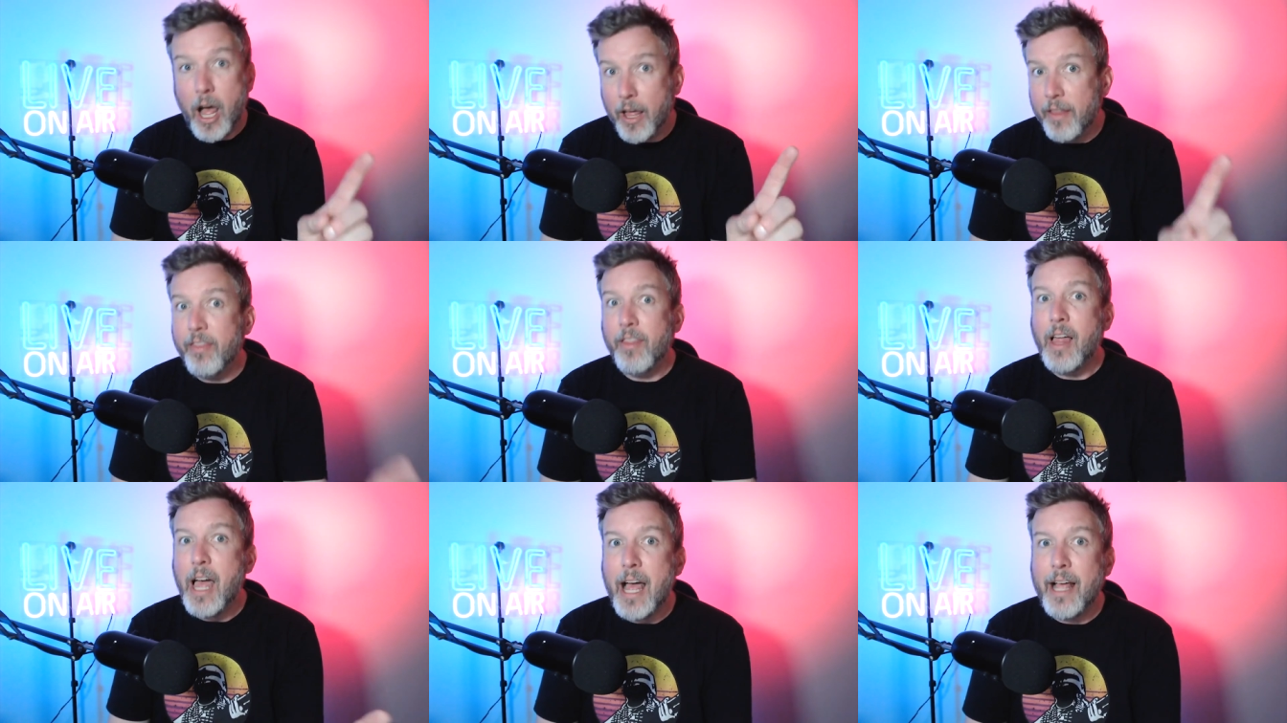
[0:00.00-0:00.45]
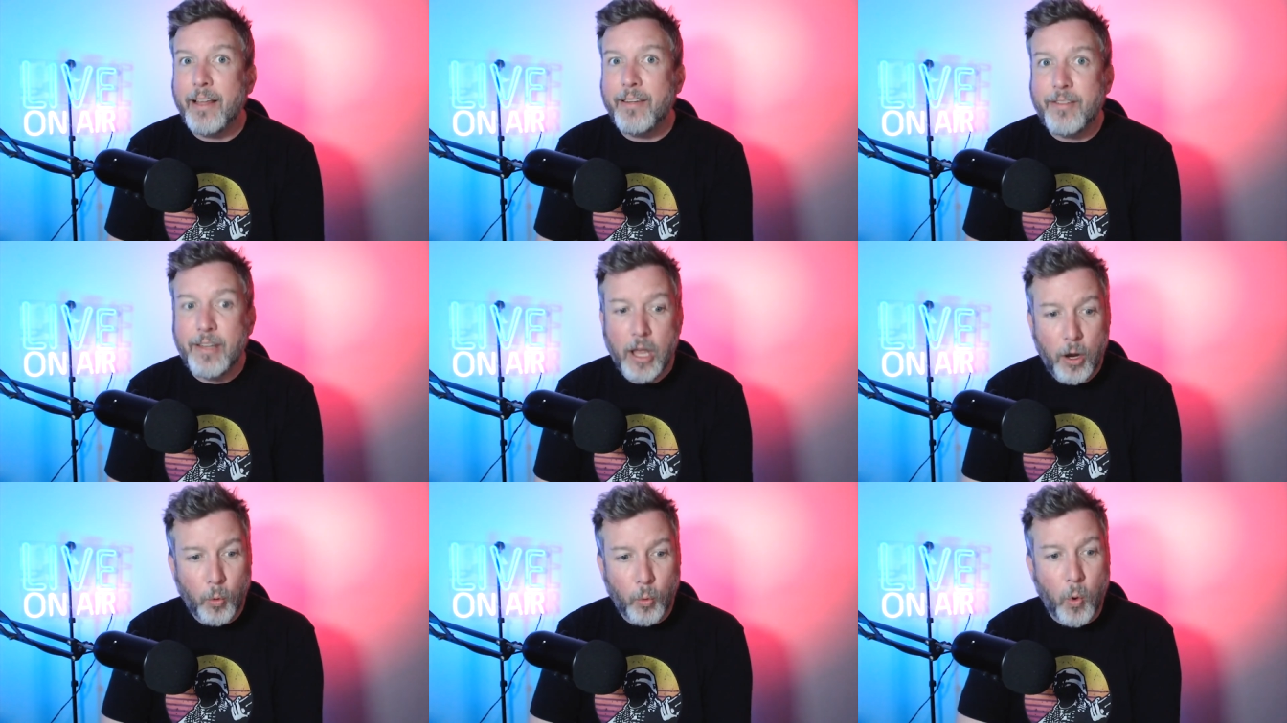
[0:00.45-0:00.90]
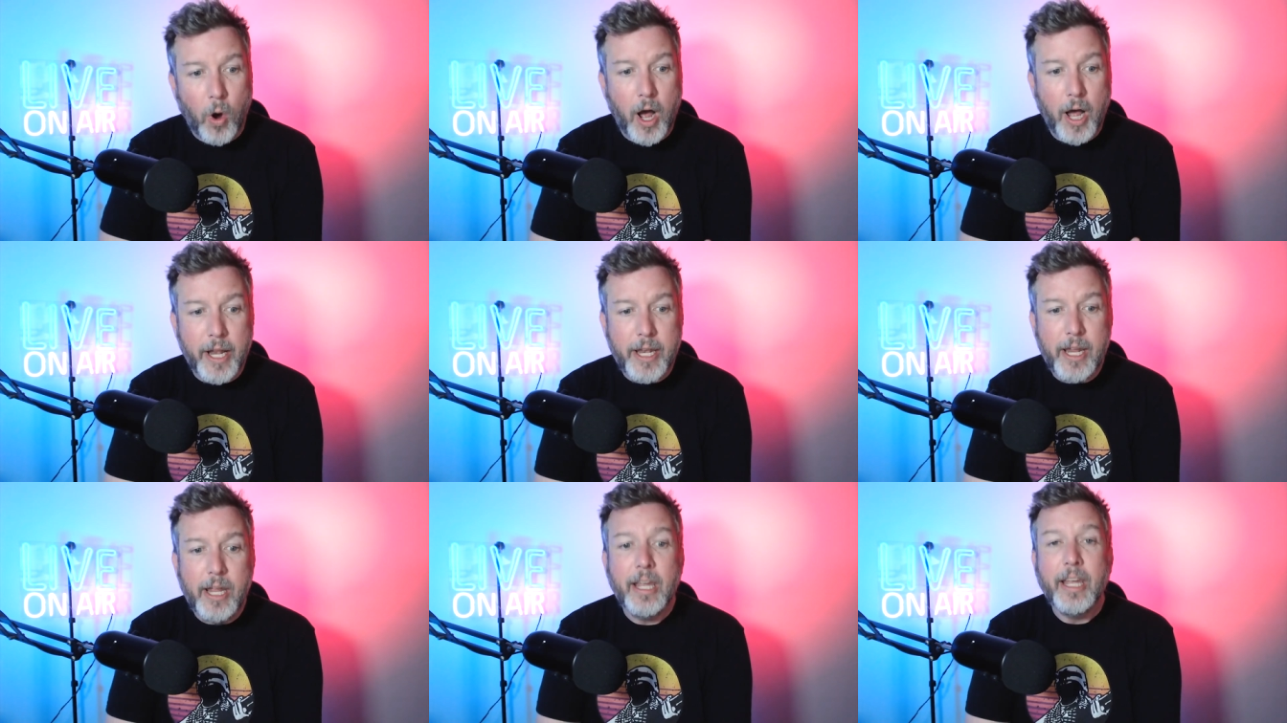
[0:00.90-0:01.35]
unless
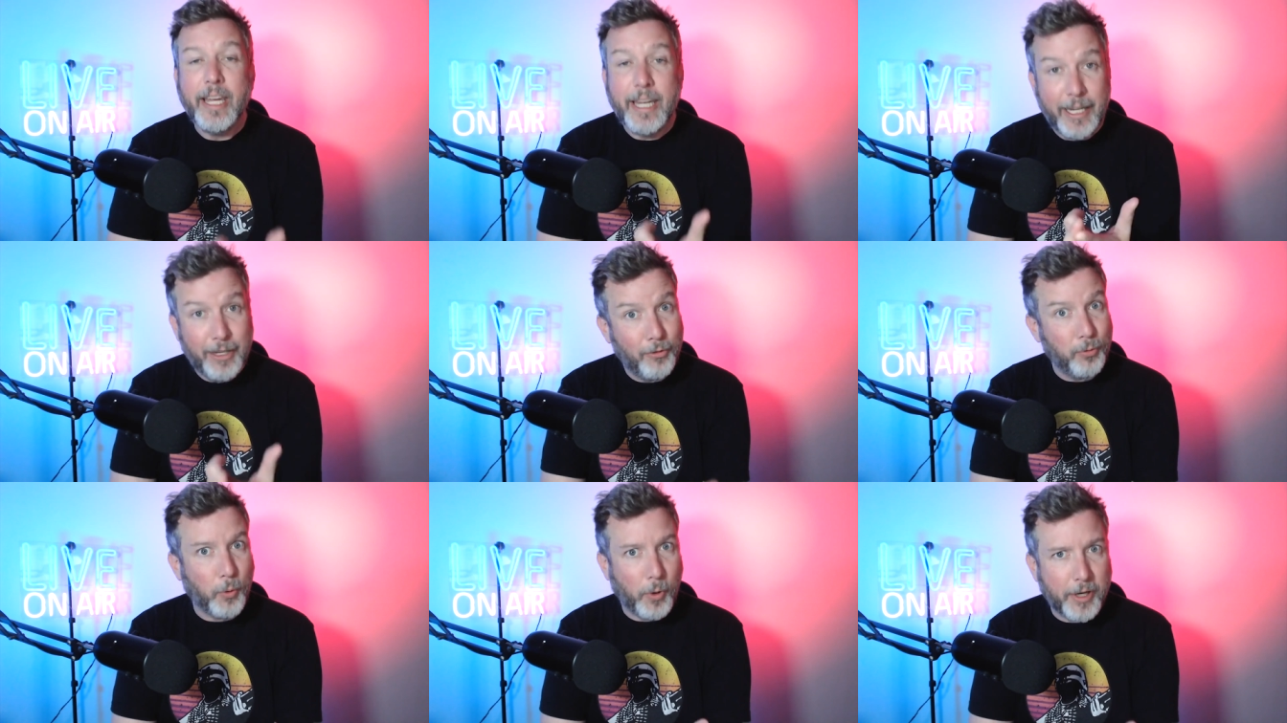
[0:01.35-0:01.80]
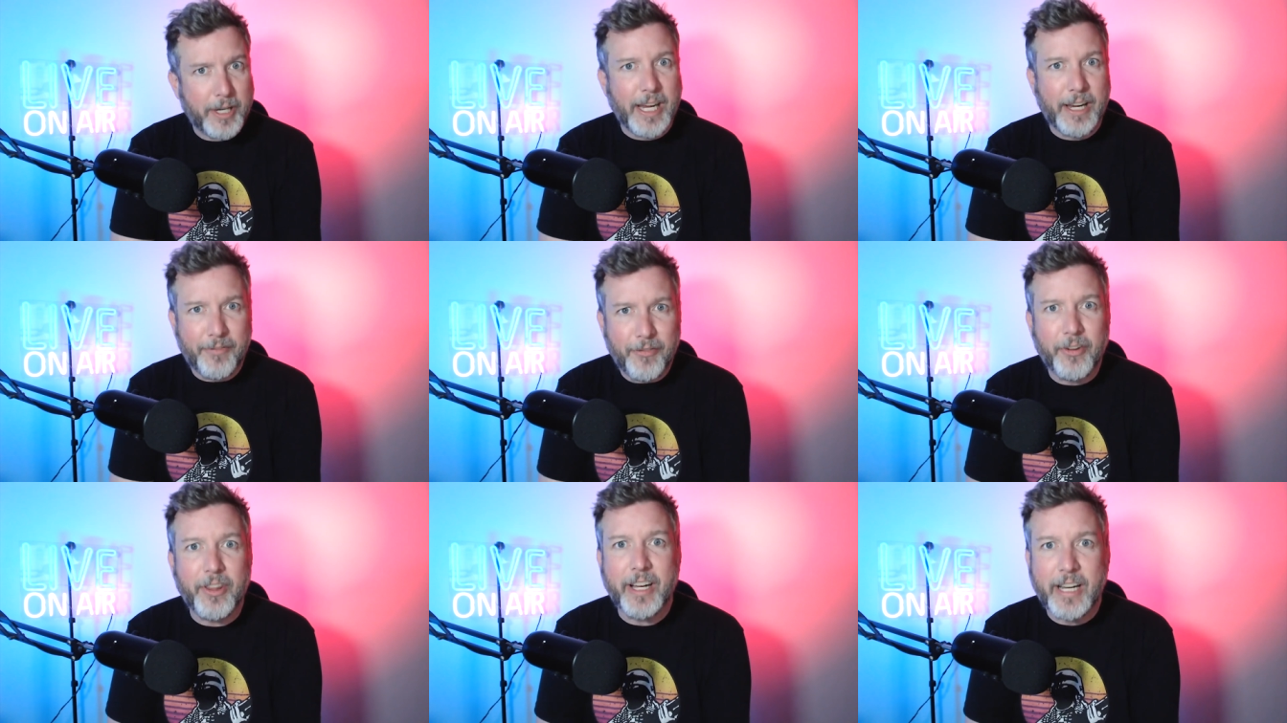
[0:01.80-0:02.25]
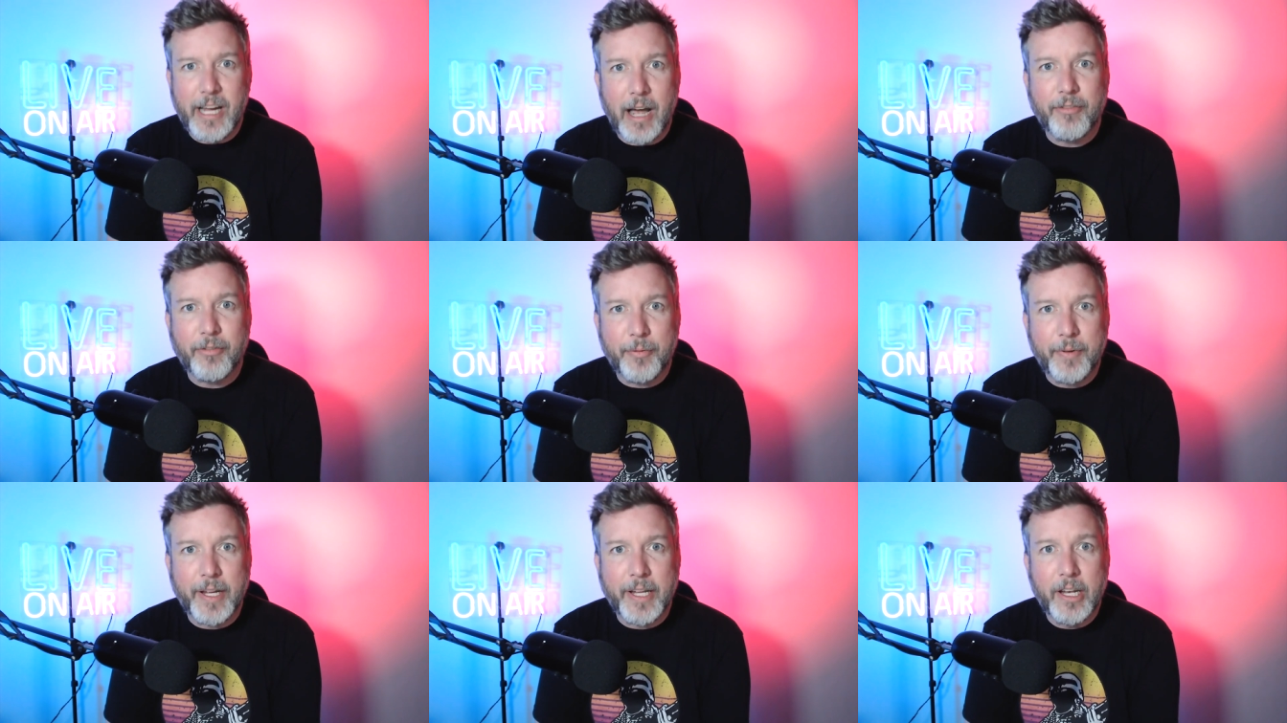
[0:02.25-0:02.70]
1, he's working for the
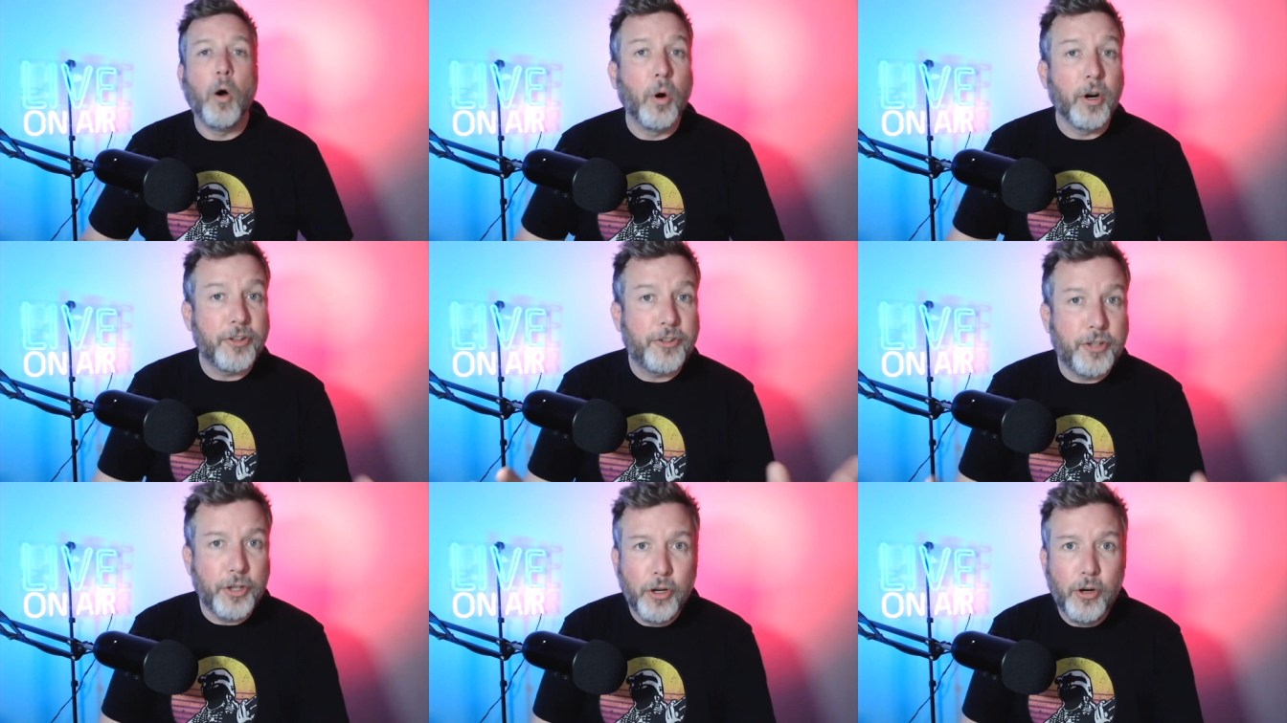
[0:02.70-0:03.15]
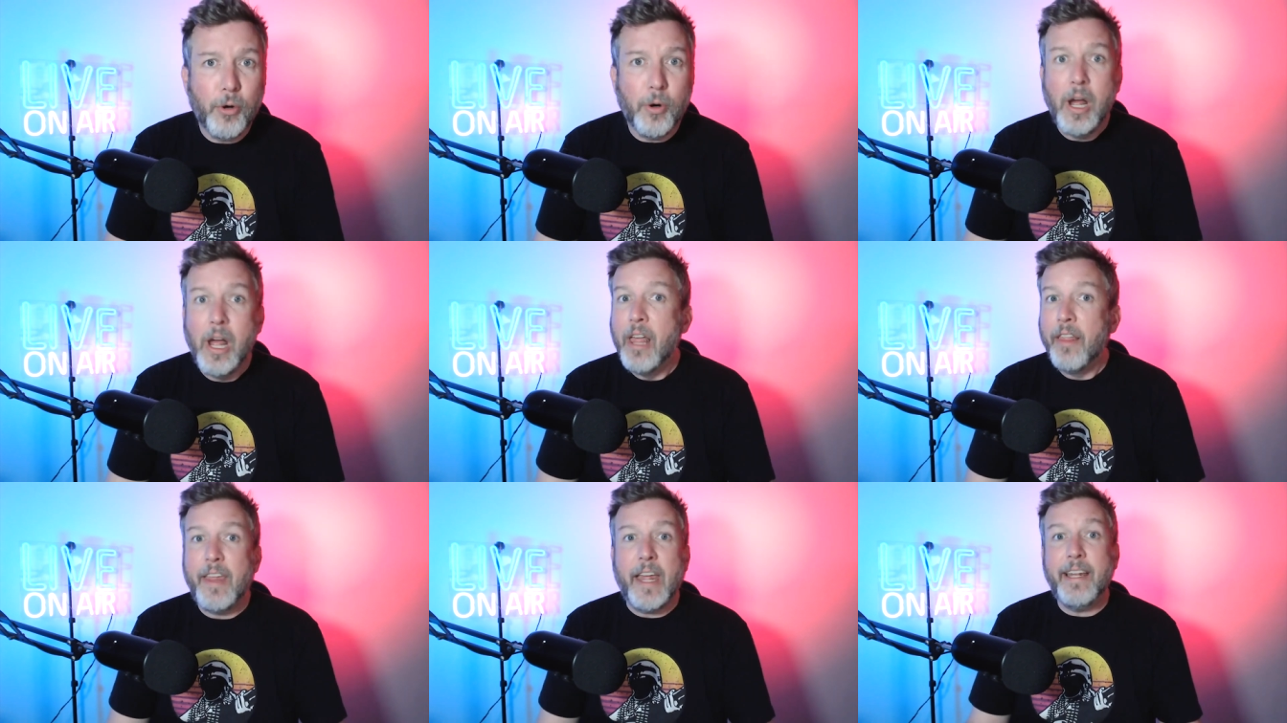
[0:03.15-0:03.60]
government, or 2,